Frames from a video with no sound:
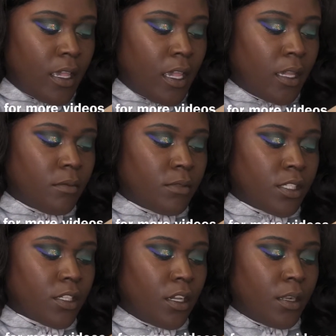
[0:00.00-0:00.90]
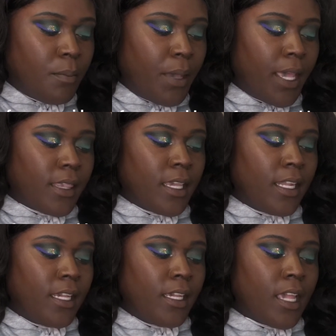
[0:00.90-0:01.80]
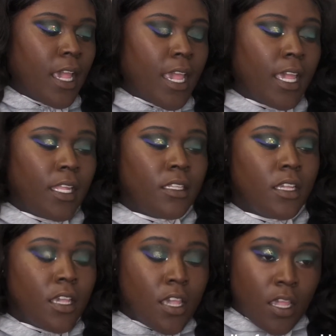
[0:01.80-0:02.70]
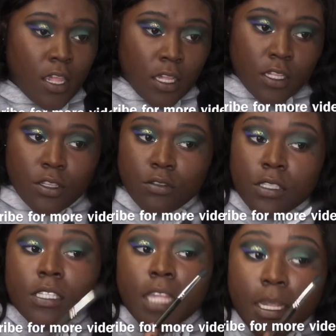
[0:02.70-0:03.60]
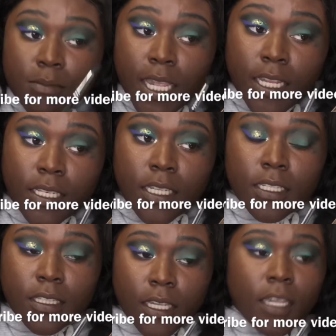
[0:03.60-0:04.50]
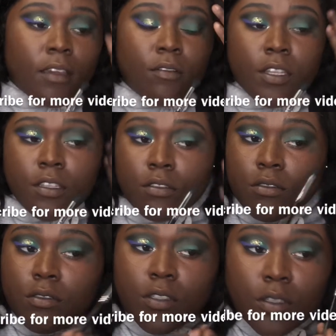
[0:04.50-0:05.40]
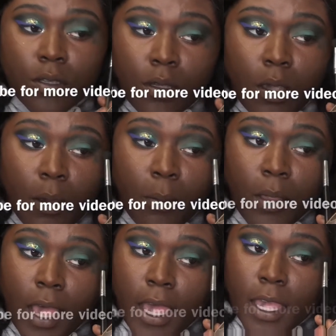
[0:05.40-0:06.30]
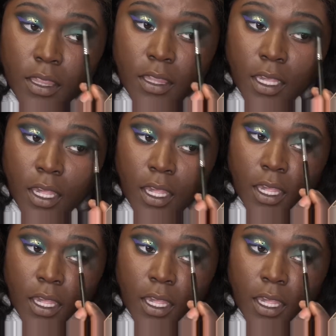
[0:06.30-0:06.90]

I'm just gonna pat that in and use the same technique that we use to apply the